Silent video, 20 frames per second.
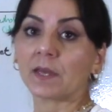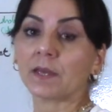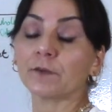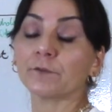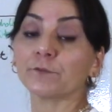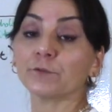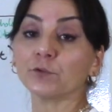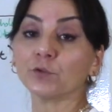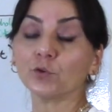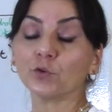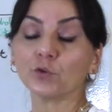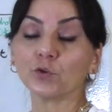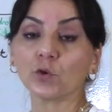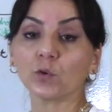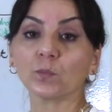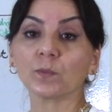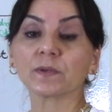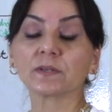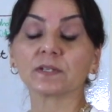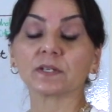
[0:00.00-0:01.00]
If you don't
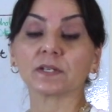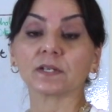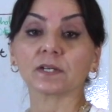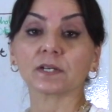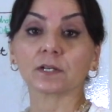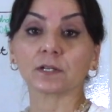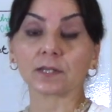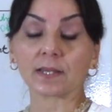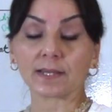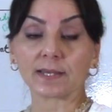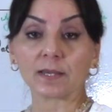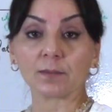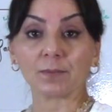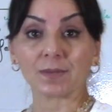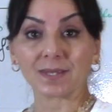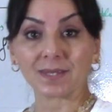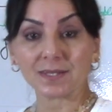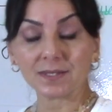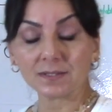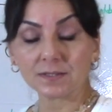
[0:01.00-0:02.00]
know what the
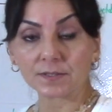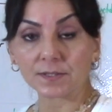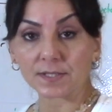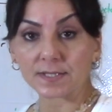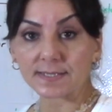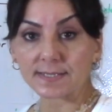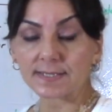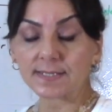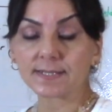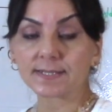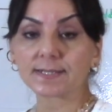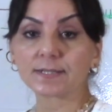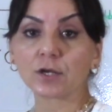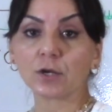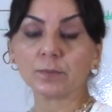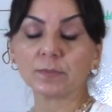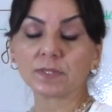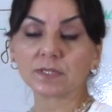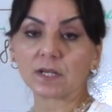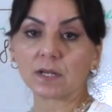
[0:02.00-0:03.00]
glycemic index is,
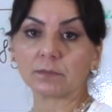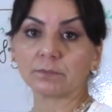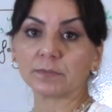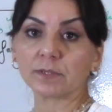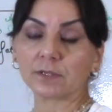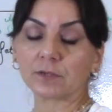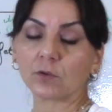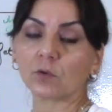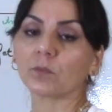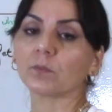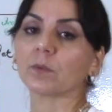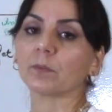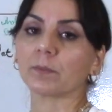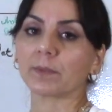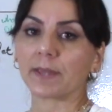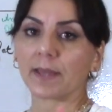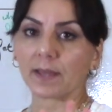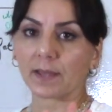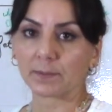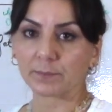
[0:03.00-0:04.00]
comment down below and
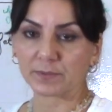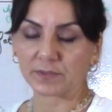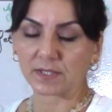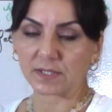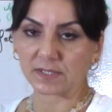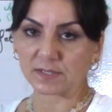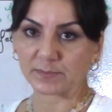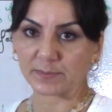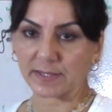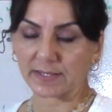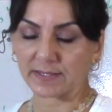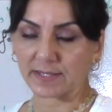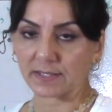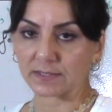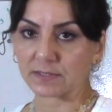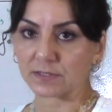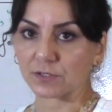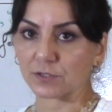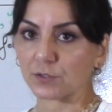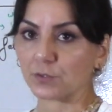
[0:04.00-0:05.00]
we'll be happy to explain
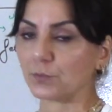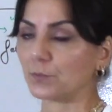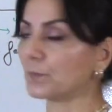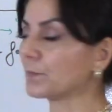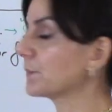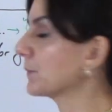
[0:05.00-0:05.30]
that to you.